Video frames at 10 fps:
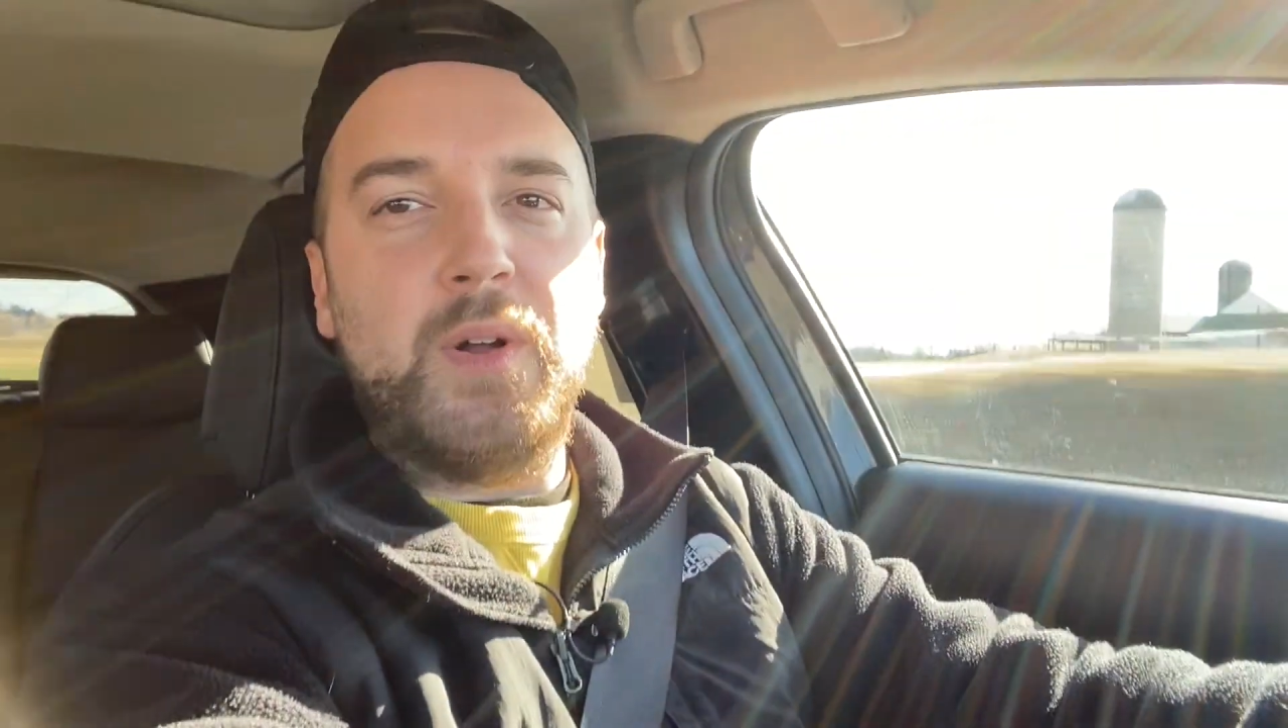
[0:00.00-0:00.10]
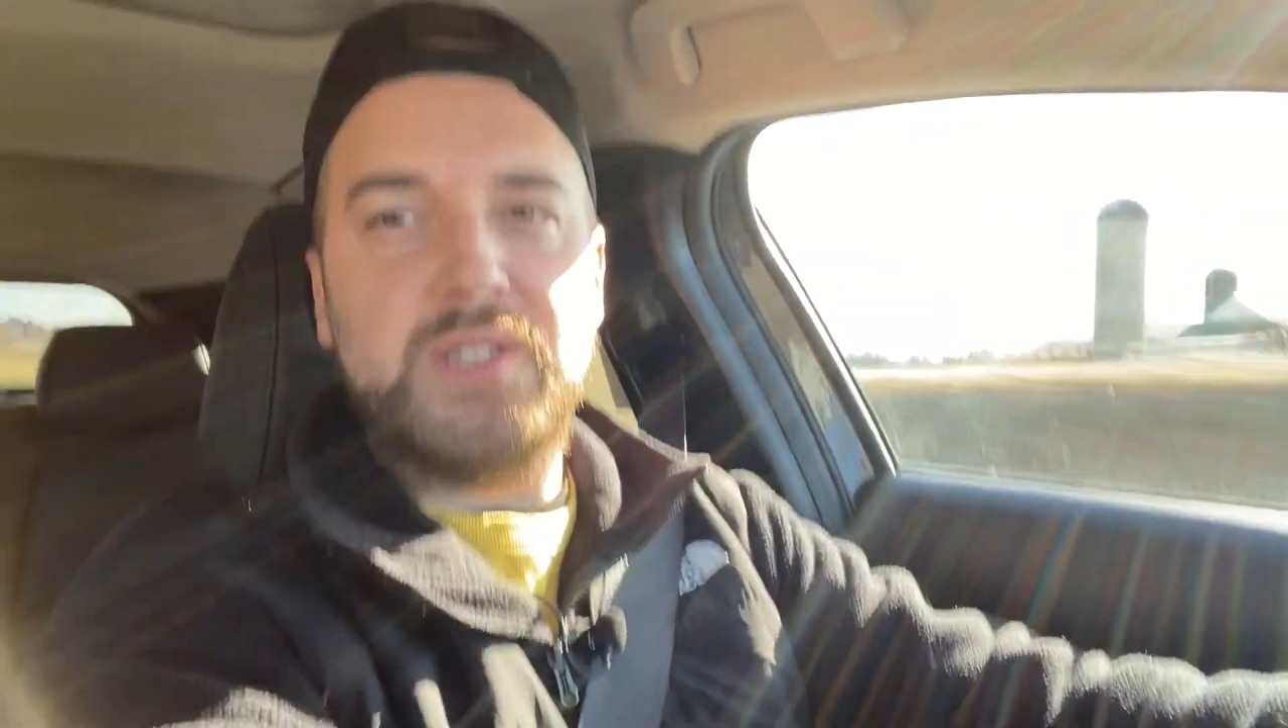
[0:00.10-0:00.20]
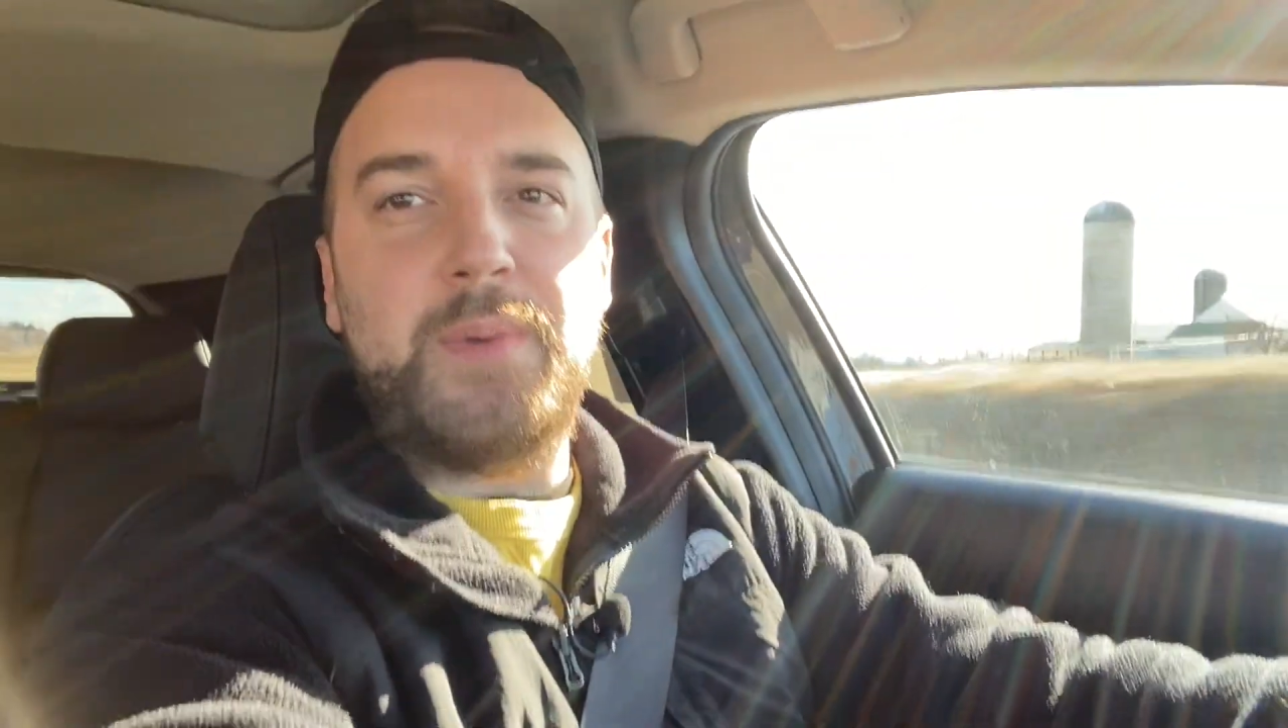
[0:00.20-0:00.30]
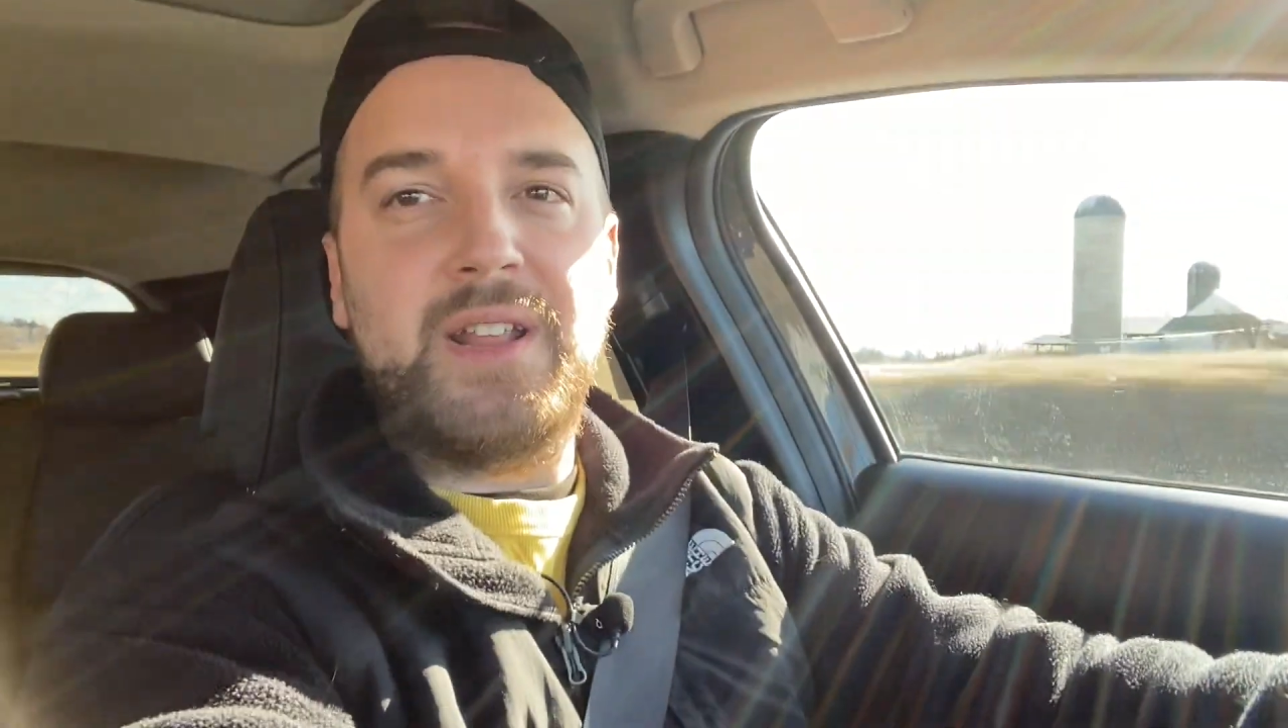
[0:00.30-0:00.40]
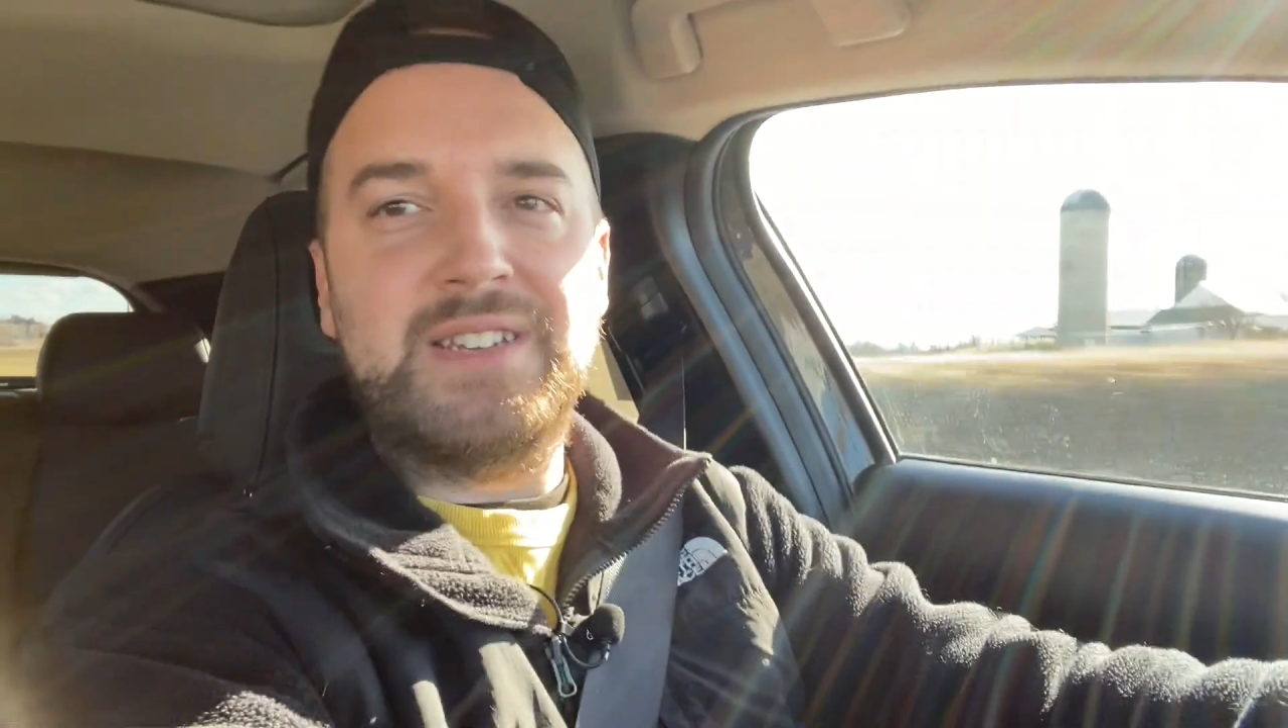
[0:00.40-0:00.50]

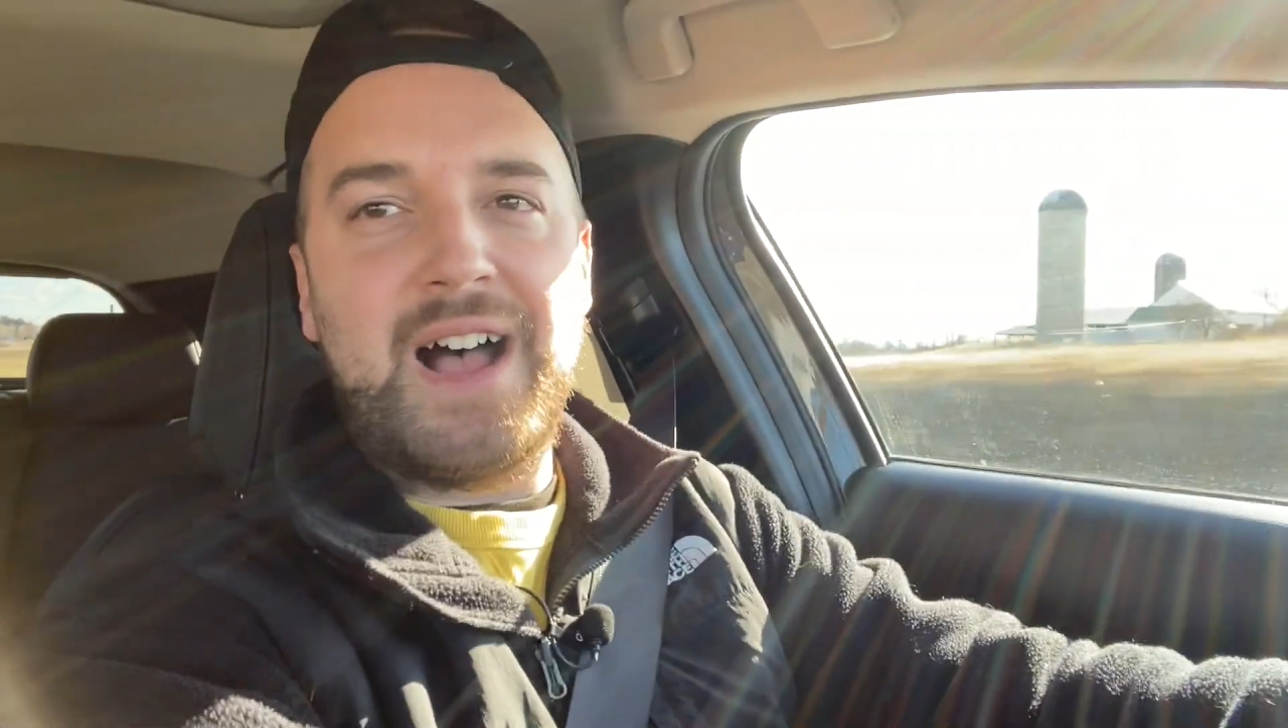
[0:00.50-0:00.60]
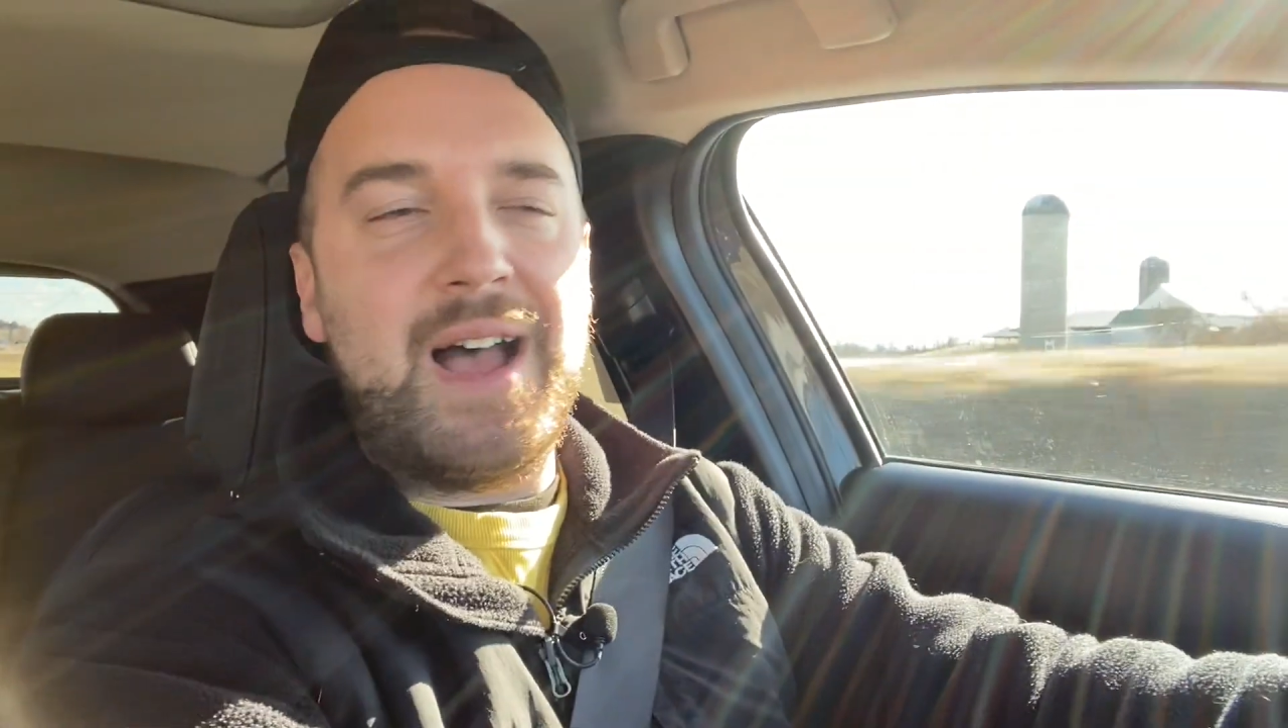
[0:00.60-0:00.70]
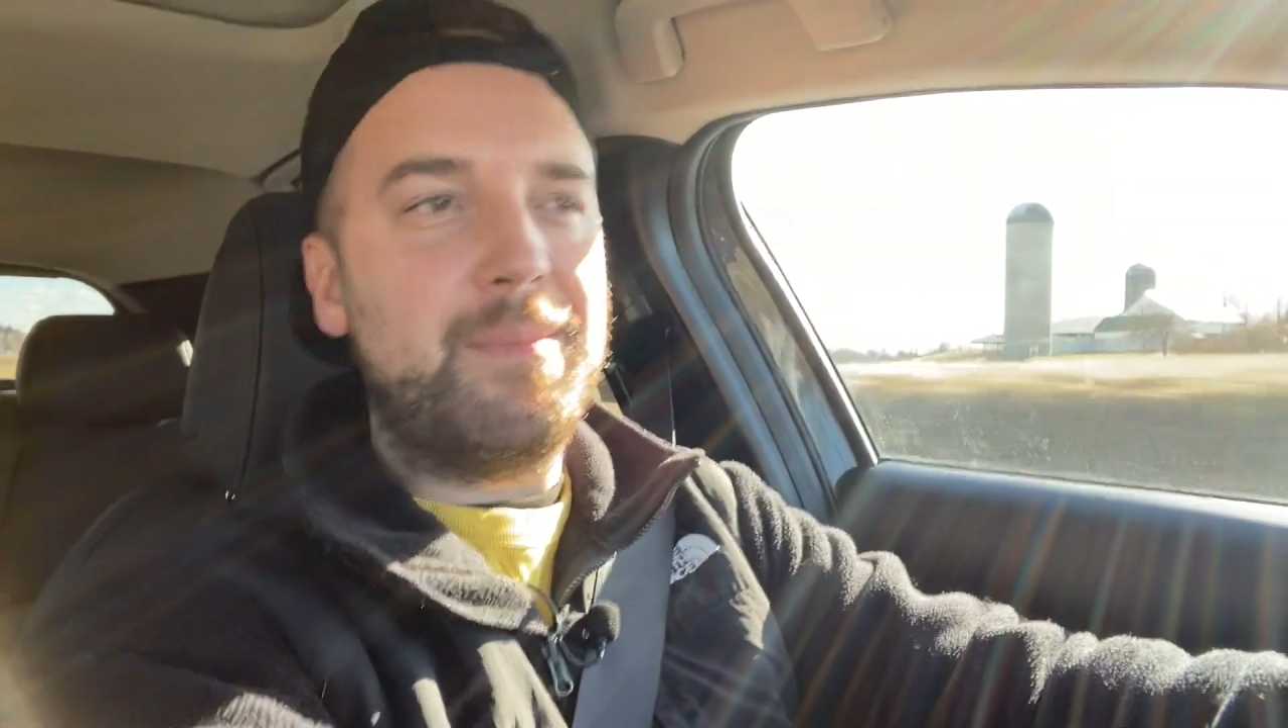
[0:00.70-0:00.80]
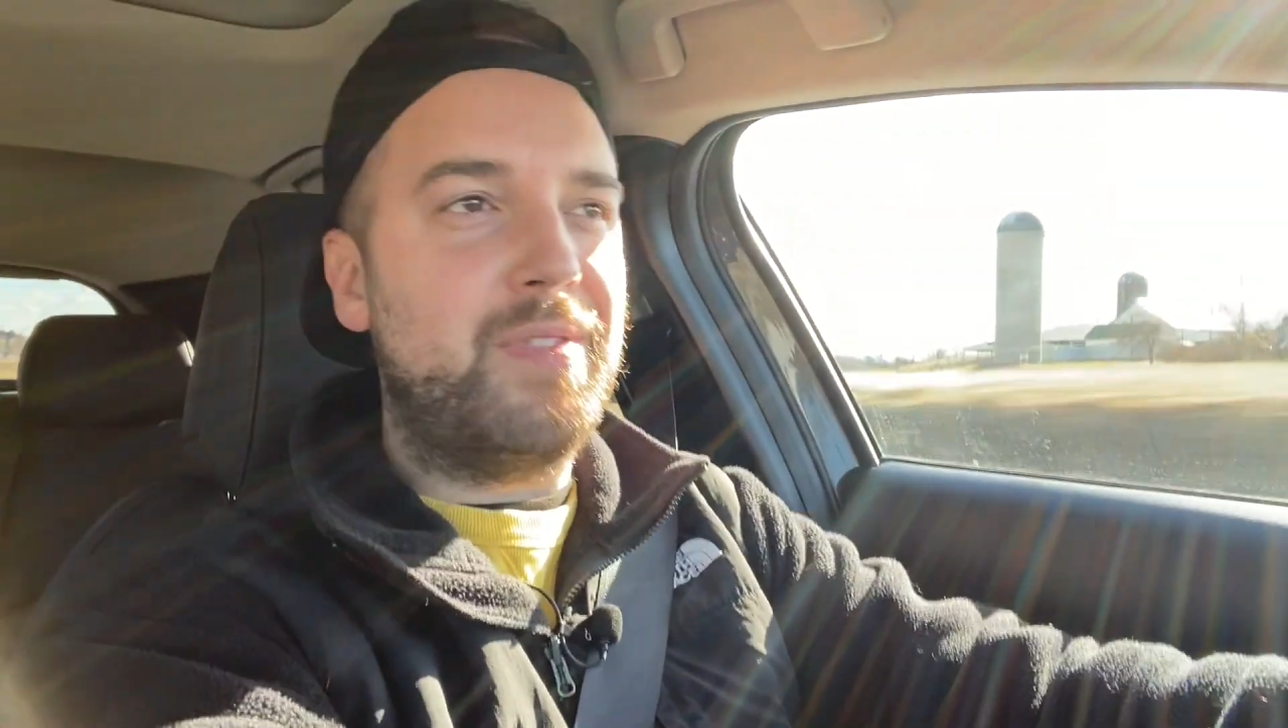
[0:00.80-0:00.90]
once upon a time,